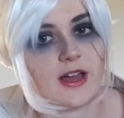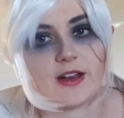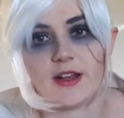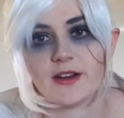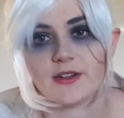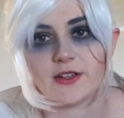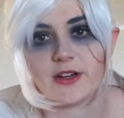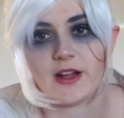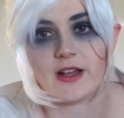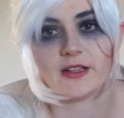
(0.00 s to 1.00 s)
I, I don't
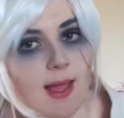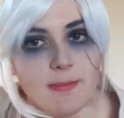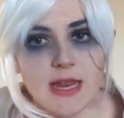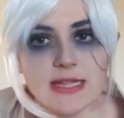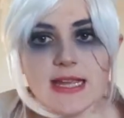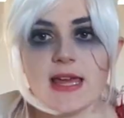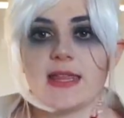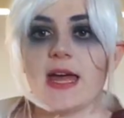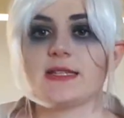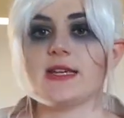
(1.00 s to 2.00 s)
know. I'm gonna take
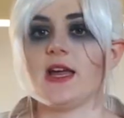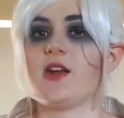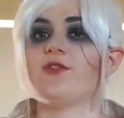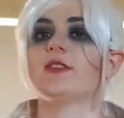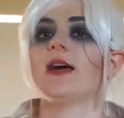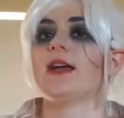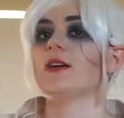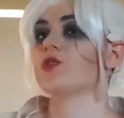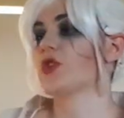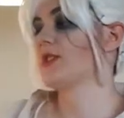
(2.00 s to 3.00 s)
that to Yennefer
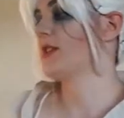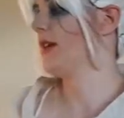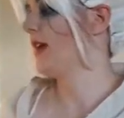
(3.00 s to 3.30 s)
later, just in